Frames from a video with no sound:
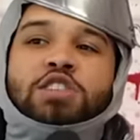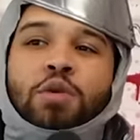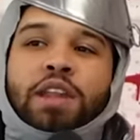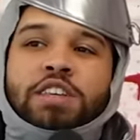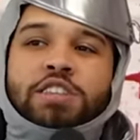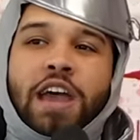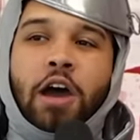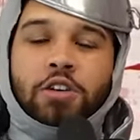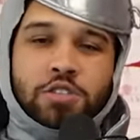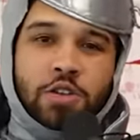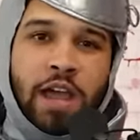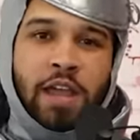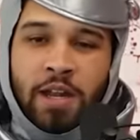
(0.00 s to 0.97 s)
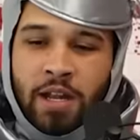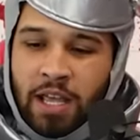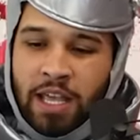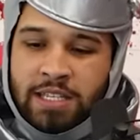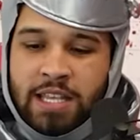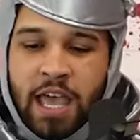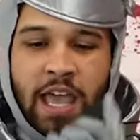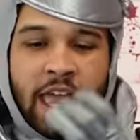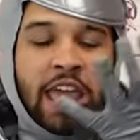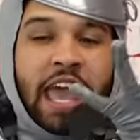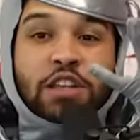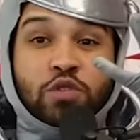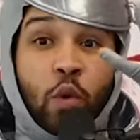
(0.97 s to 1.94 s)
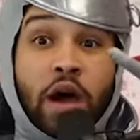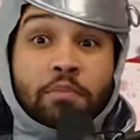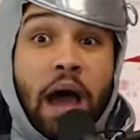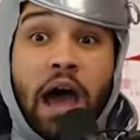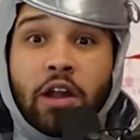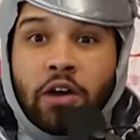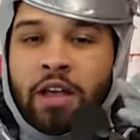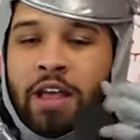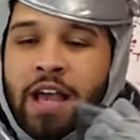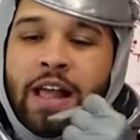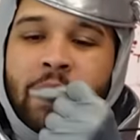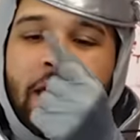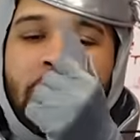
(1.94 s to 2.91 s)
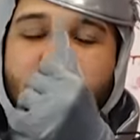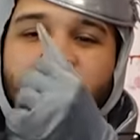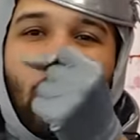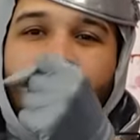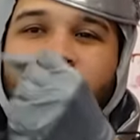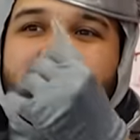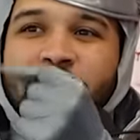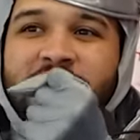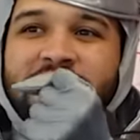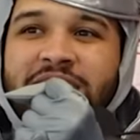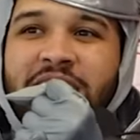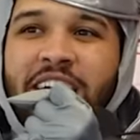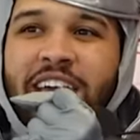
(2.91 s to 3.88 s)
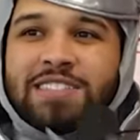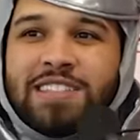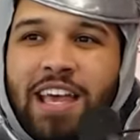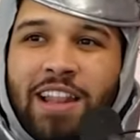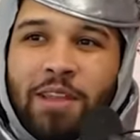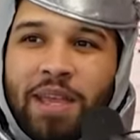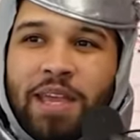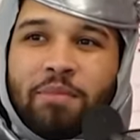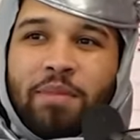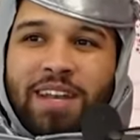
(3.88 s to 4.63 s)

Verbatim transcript: when he showers, right? He's like, he has one bottle. He squirts some in his hand. He's like, let me get my